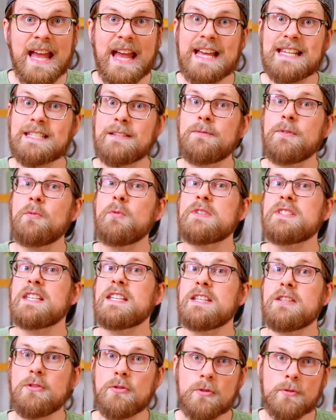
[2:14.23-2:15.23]
as if it was a
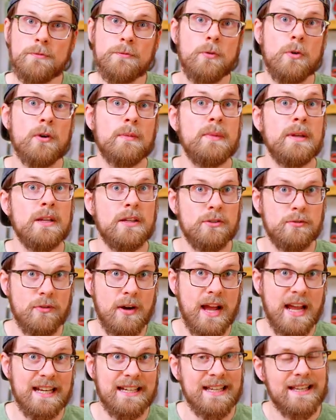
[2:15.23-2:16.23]
uniform
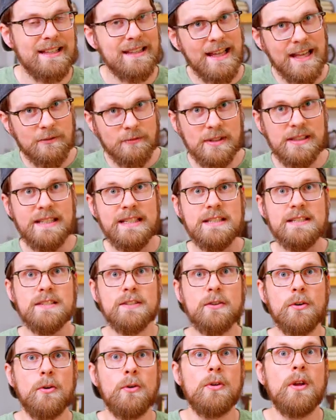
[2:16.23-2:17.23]
grind. And that really is
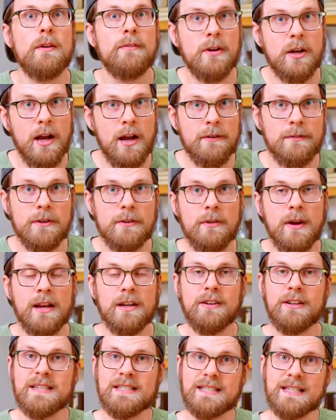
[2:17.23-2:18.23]
the goal of a coffee
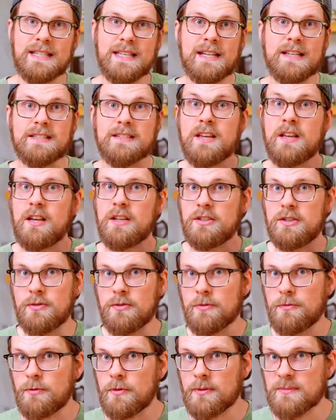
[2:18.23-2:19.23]
grinder, is to get us a
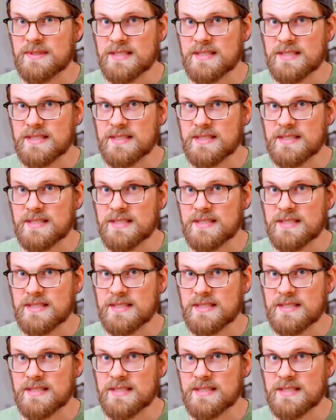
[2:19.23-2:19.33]
uniform